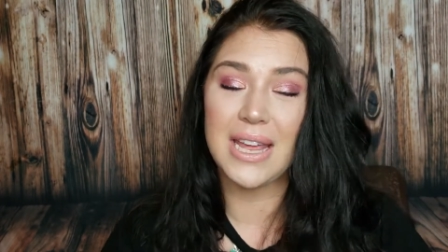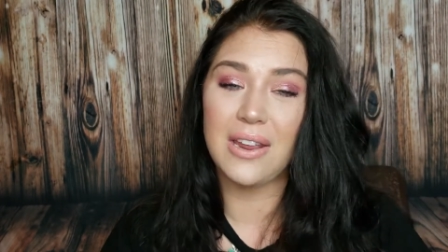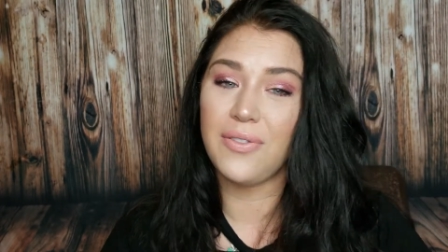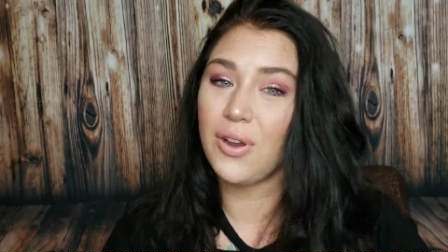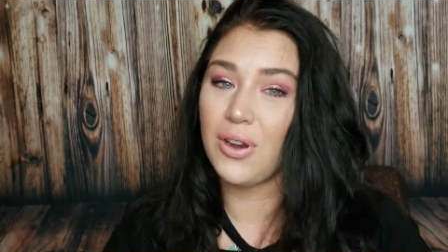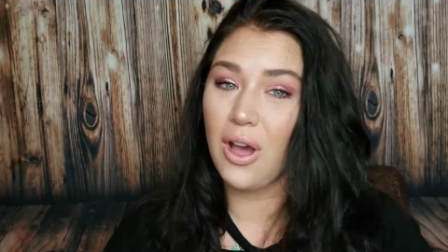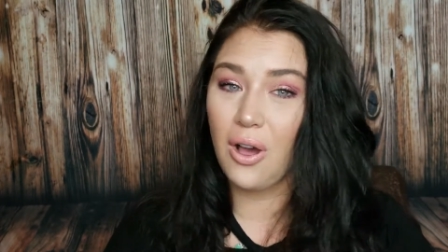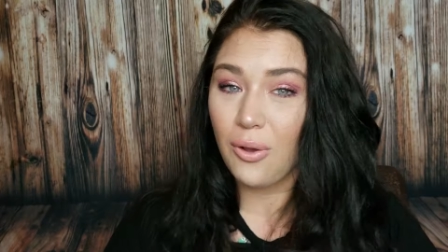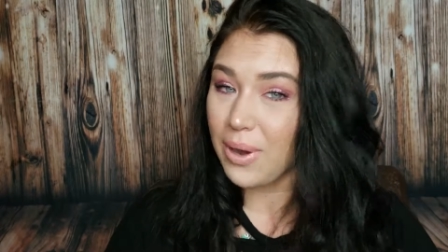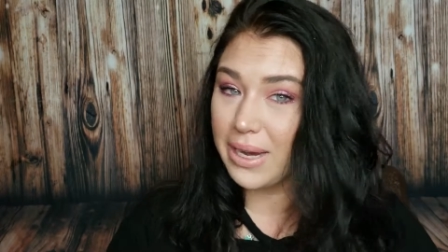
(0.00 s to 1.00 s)
And if you're not
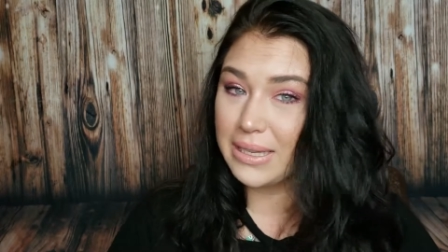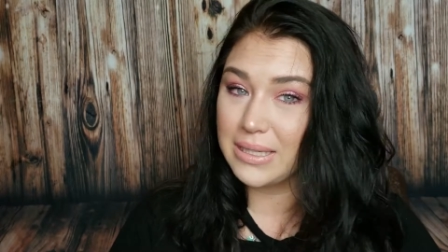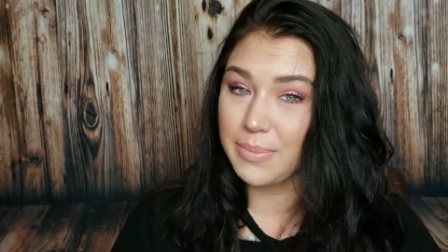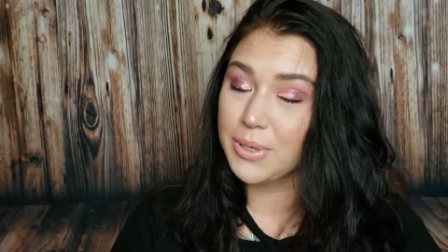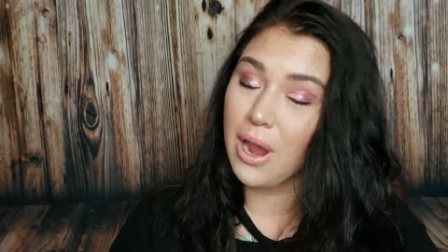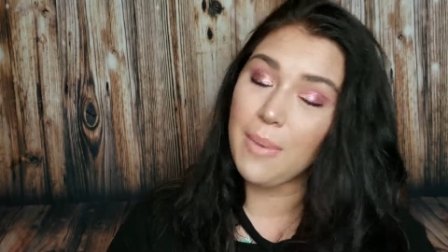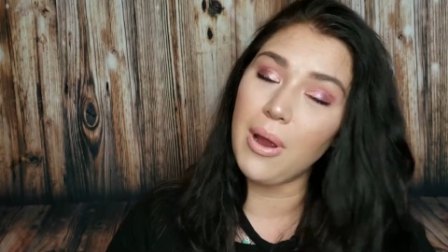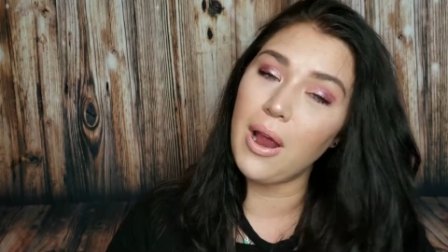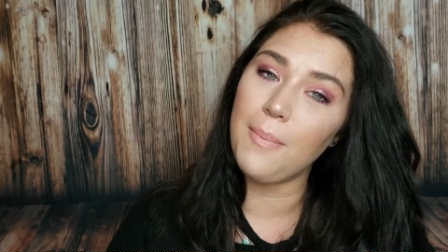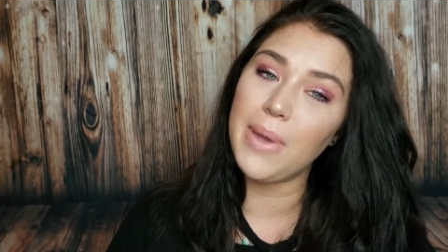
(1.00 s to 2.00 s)
already a
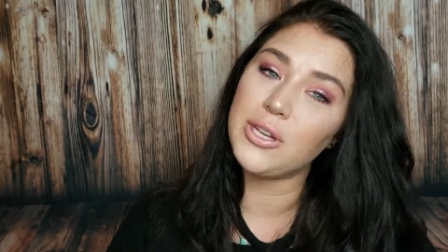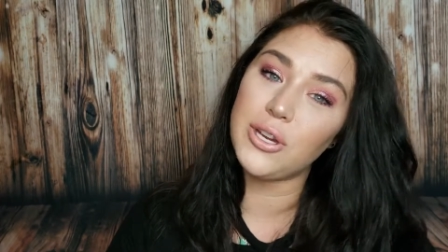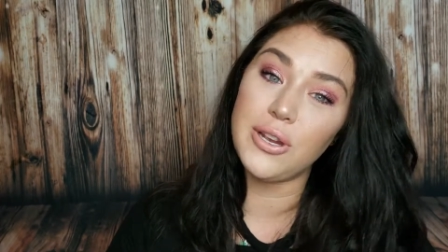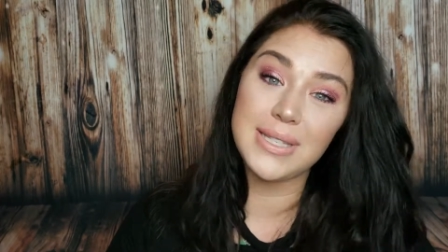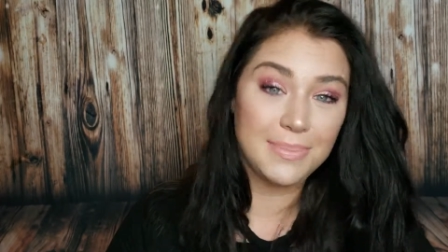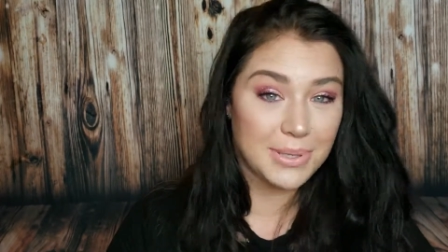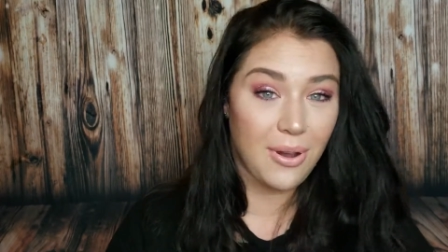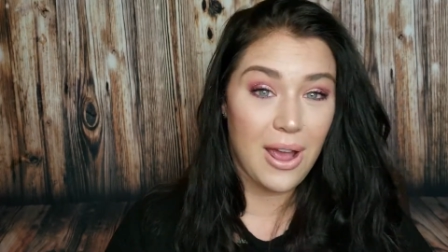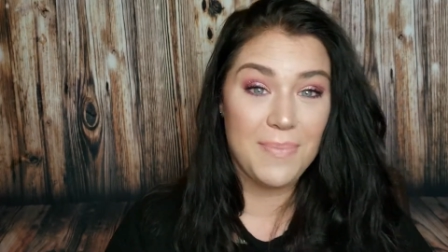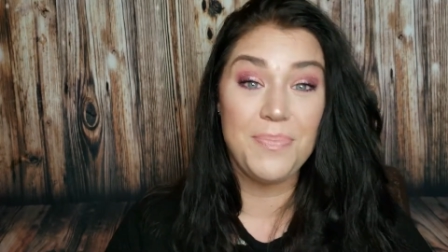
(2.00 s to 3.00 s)
subscriber, make sure you
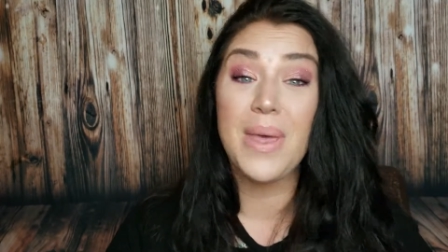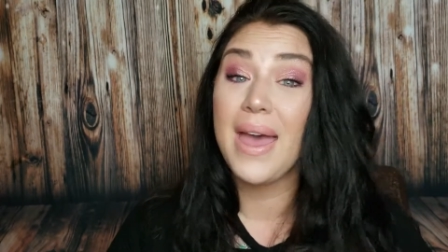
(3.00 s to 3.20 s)
subscribe